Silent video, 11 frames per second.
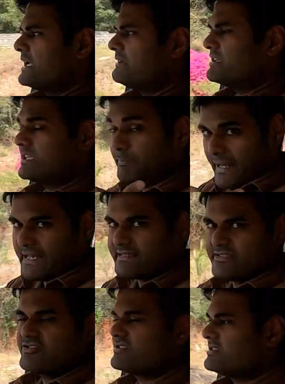even the
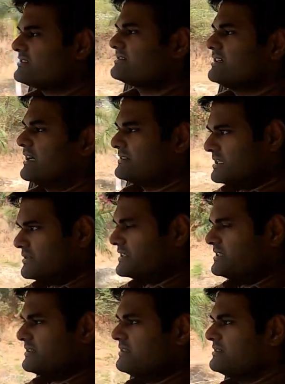passengers at the
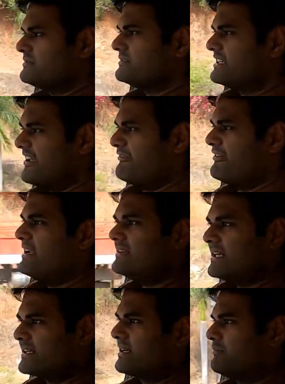rear, they feel
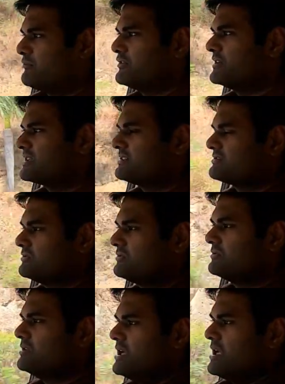that comfort.
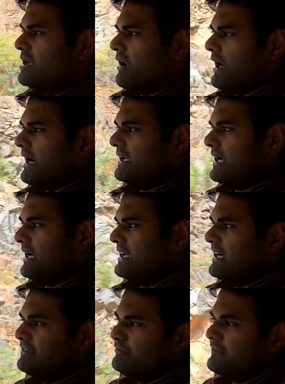So
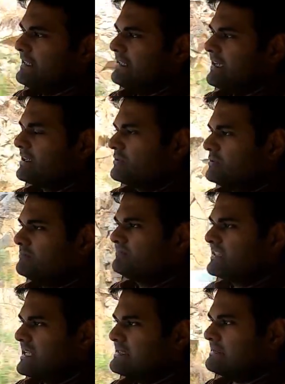I feel like
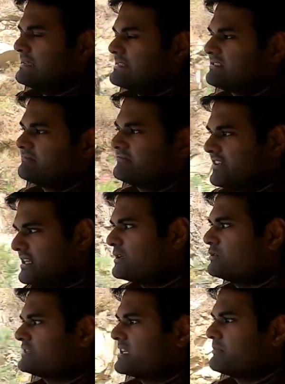that's a very
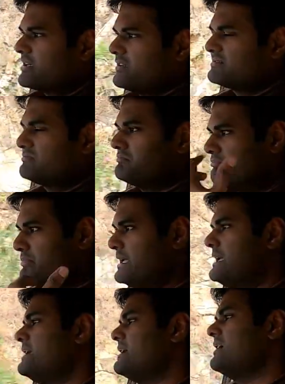good thing, because
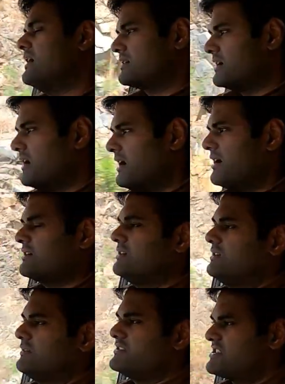being a car
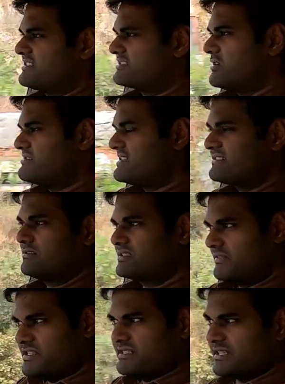which has got 6 or
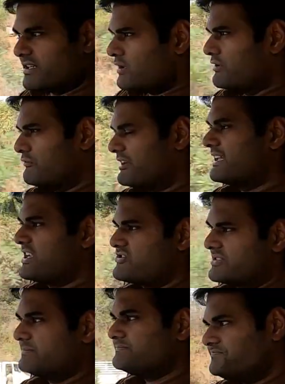7-seater configuration,